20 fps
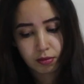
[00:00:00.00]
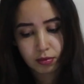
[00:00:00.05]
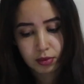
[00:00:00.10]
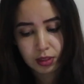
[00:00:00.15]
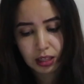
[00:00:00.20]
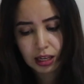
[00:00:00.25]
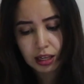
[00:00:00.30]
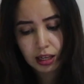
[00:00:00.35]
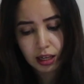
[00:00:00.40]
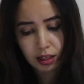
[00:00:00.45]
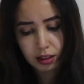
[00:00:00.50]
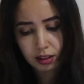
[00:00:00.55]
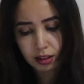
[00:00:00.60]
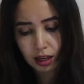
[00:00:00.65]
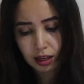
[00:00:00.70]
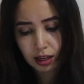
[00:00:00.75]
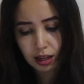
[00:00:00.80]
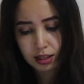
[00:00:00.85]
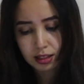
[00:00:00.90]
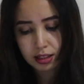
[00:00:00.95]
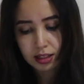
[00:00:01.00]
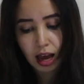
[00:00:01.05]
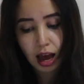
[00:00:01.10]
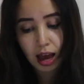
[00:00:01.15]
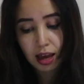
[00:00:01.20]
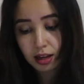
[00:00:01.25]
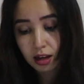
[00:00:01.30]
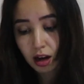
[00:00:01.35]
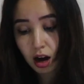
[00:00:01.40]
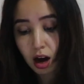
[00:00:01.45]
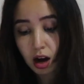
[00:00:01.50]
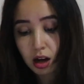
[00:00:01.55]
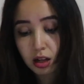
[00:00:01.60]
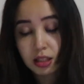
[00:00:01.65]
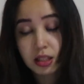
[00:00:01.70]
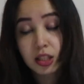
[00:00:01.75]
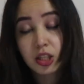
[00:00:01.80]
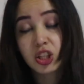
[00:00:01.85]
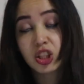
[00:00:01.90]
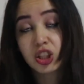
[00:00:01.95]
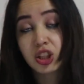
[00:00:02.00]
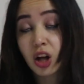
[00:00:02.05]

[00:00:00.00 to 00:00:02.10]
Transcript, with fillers: singing I guess iKON's